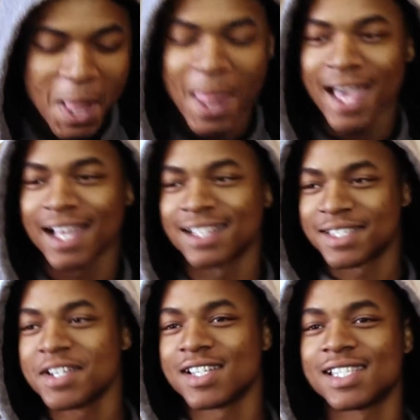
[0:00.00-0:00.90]
Like,
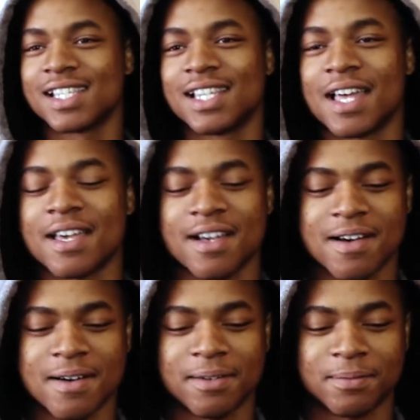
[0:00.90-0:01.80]
seriously, like,
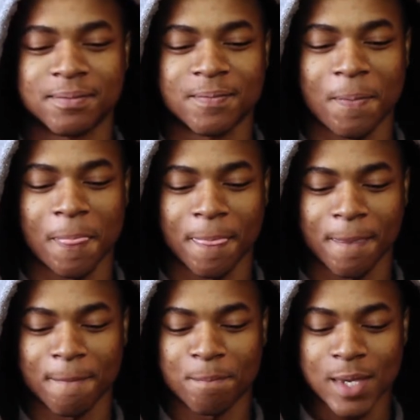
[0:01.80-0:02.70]

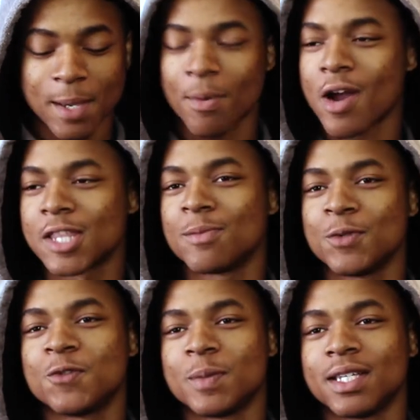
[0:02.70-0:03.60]
be a part of the
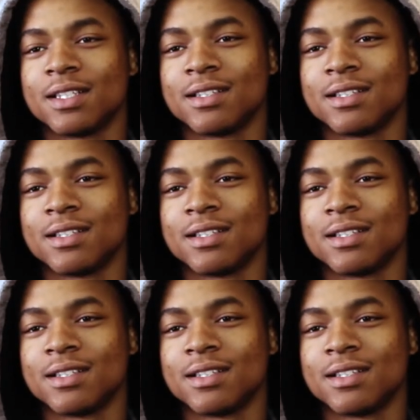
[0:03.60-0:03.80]
movement.